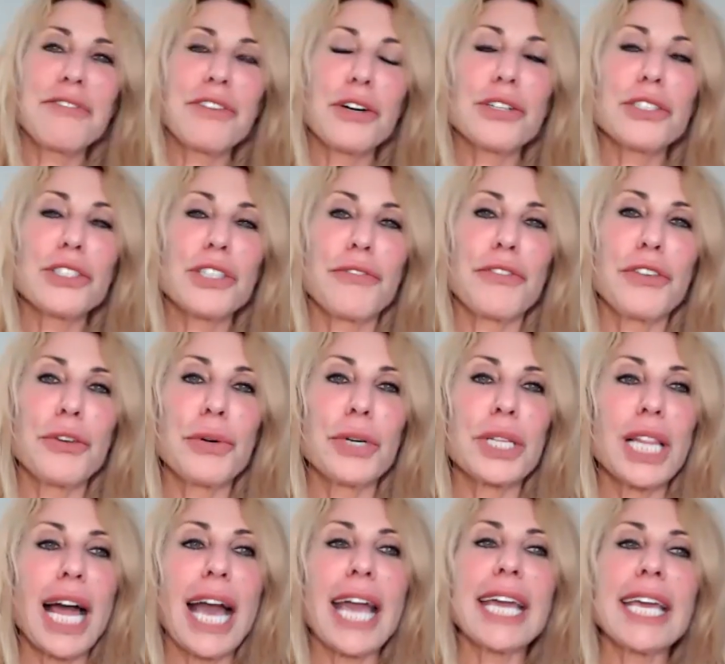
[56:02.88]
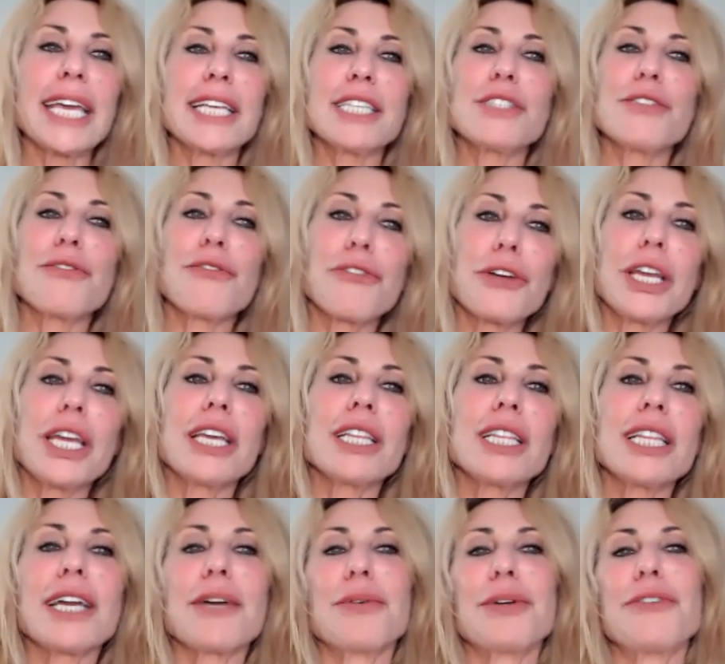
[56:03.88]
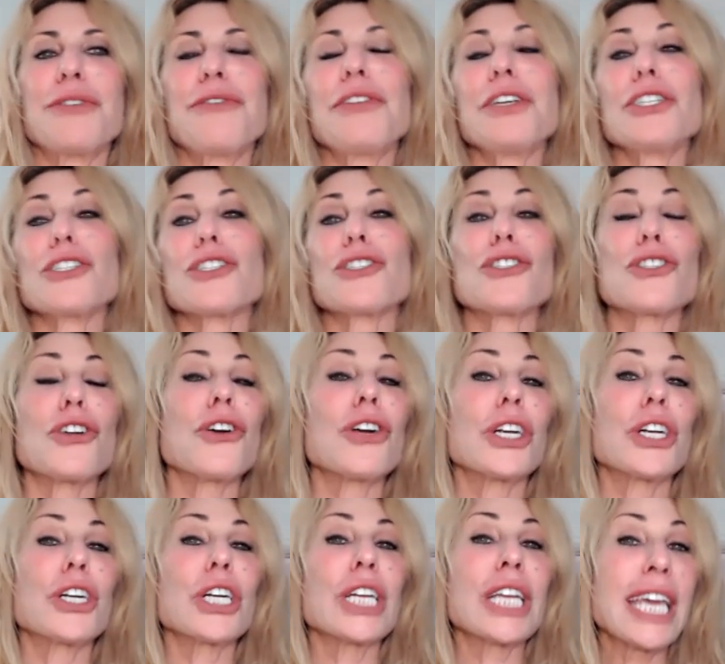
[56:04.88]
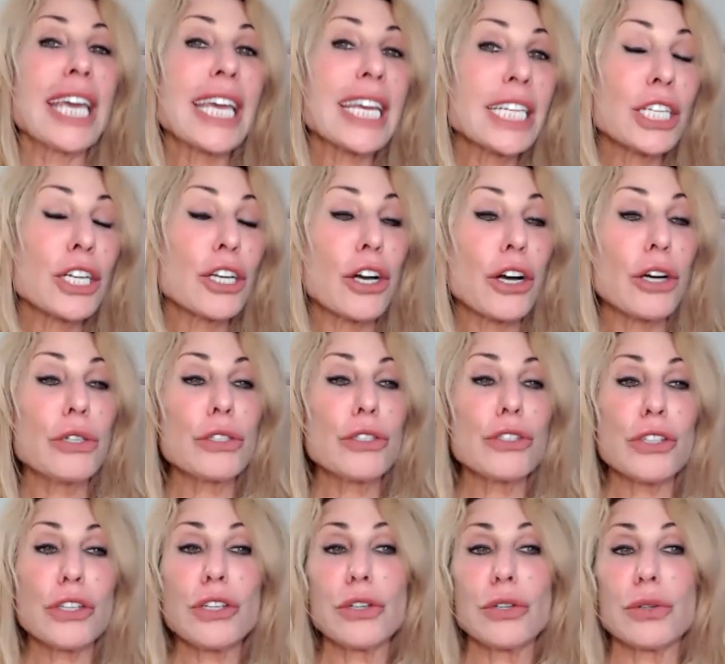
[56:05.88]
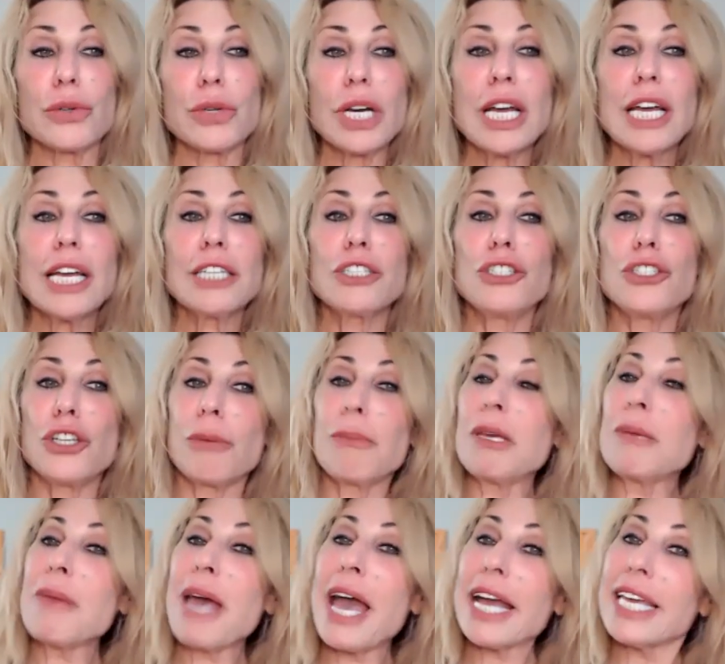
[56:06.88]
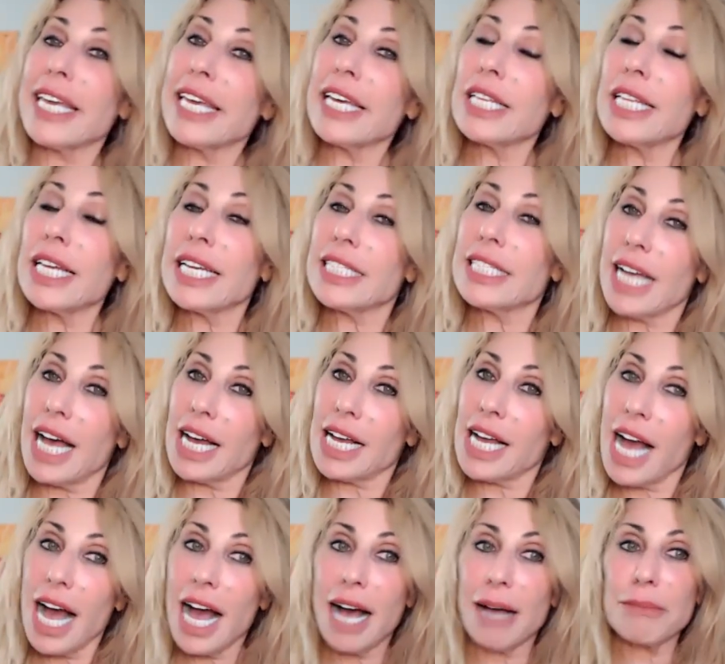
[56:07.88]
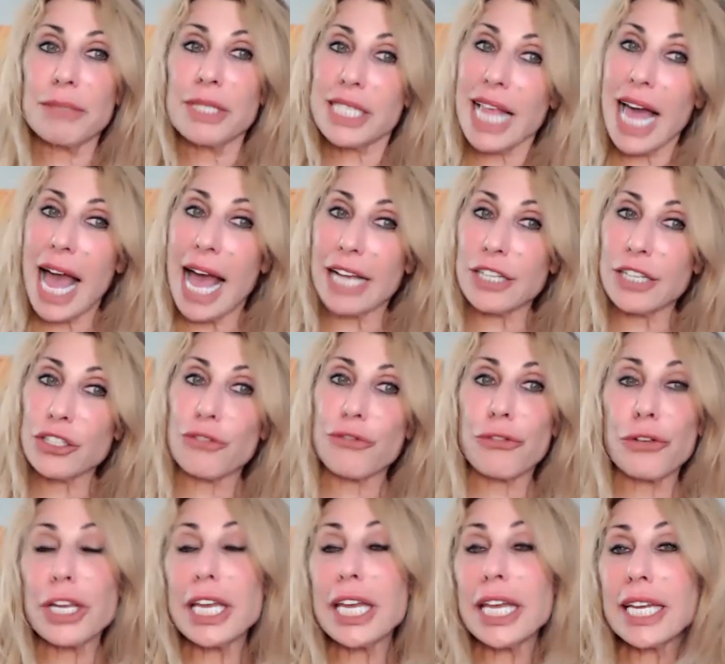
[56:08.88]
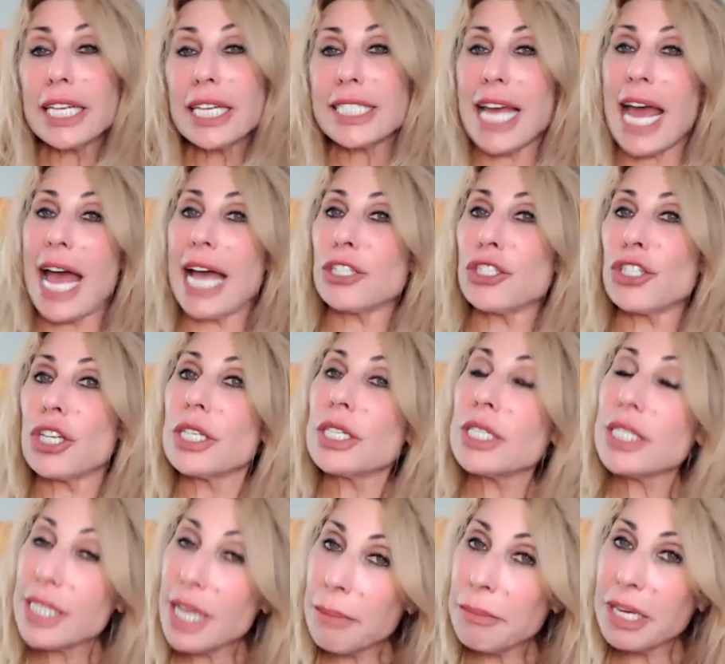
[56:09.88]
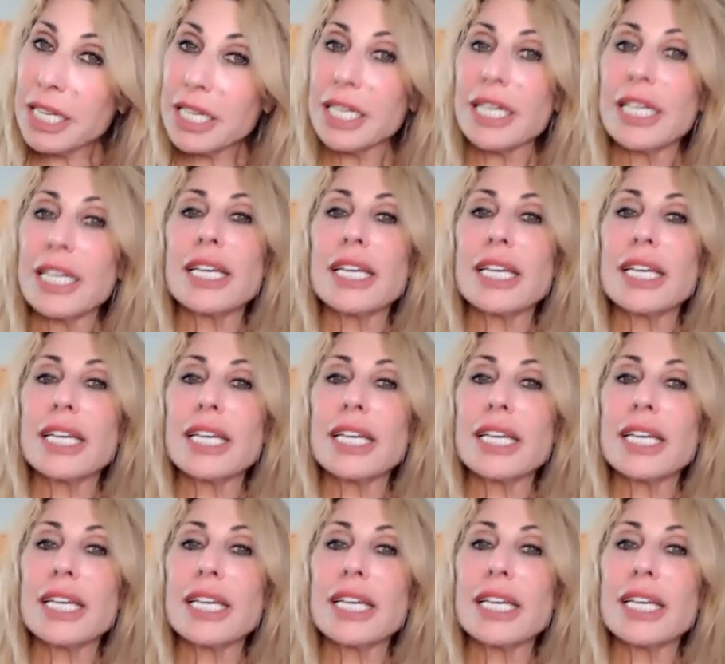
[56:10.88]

folks, if you would like his free liquid fish starter kit, go to jimmymackhealing.com slash free dash summit